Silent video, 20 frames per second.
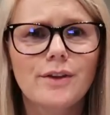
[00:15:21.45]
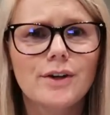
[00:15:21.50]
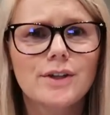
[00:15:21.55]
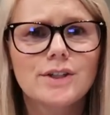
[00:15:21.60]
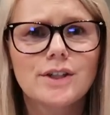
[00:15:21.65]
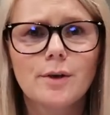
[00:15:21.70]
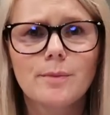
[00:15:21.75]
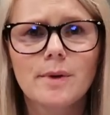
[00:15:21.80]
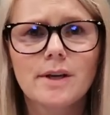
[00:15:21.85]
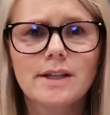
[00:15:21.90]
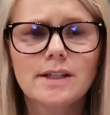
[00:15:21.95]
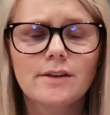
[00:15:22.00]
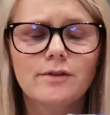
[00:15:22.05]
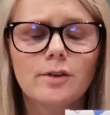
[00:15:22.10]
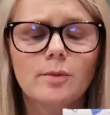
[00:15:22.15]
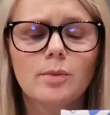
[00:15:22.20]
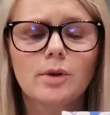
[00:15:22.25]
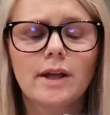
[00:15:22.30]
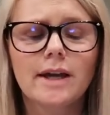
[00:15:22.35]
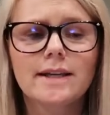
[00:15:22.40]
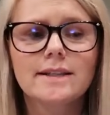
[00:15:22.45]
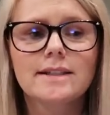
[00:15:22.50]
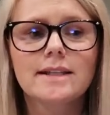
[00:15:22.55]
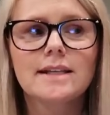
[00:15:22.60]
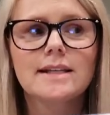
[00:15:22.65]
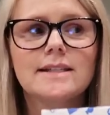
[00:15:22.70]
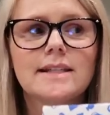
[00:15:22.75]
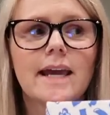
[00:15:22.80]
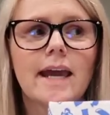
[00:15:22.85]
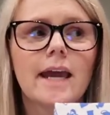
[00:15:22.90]
There's so many different
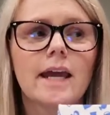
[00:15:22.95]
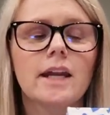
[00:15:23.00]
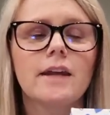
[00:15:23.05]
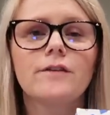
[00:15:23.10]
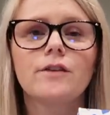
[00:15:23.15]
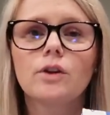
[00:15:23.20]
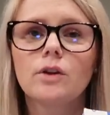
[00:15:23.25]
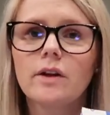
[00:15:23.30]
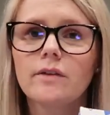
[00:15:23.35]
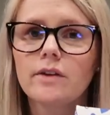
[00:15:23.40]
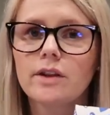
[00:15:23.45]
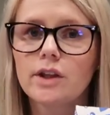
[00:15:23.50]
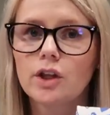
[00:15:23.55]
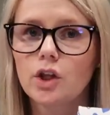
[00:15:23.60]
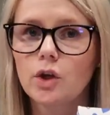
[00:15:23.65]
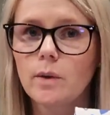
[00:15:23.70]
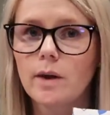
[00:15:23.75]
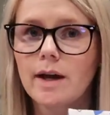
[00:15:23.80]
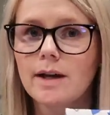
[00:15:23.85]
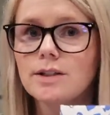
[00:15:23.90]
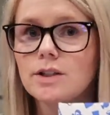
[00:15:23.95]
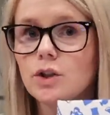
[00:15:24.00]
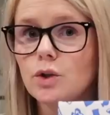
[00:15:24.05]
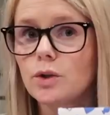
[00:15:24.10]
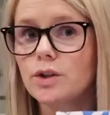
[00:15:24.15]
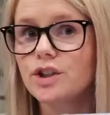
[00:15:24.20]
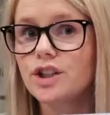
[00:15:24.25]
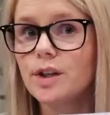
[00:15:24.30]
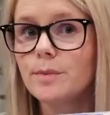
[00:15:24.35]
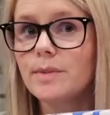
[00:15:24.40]
places and if you live in the US,
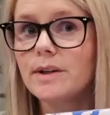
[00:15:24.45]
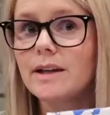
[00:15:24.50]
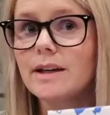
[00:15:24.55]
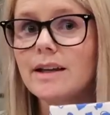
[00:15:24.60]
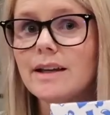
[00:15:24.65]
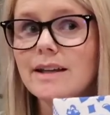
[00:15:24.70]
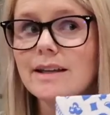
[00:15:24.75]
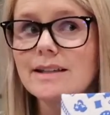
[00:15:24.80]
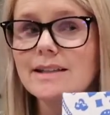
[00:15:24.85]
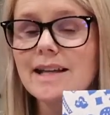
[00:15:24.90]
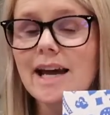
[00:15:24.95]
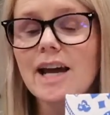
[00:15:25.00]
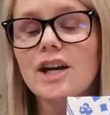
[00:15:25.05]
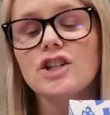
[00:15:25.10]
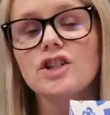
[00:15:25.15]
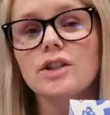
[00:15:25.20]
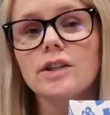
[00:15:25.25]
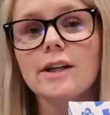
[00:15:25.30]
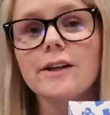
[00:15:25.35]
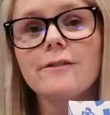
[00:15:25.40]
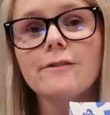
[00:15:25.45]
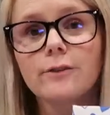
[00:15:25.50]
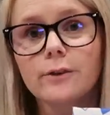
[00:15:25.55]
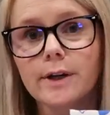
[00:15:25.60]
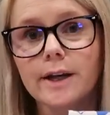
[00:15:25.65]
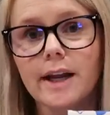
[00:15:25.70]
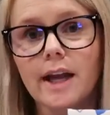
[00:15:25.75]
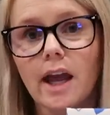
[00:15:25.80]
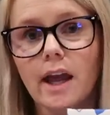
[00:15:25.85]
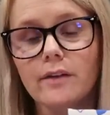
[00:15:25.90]
your shipping is actually
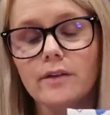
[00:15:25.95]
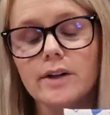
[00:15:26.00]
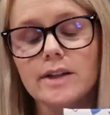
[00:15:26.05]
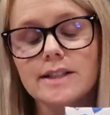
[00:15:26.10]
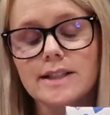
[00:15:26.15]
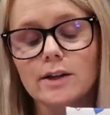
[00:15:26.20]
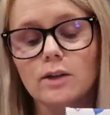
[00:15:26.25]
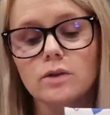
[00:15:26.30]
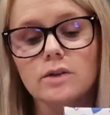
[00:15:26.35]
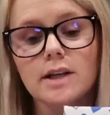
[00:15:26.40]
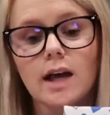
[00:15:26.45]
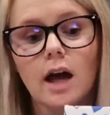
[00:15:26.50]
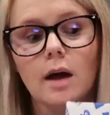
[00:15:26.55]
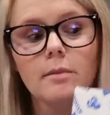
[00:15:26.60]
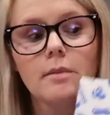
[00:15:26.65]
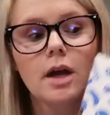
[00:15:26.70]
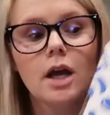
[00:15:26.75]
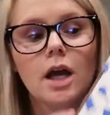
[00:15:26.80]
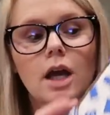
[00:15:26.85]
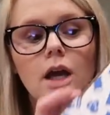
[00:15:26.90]
free every single time.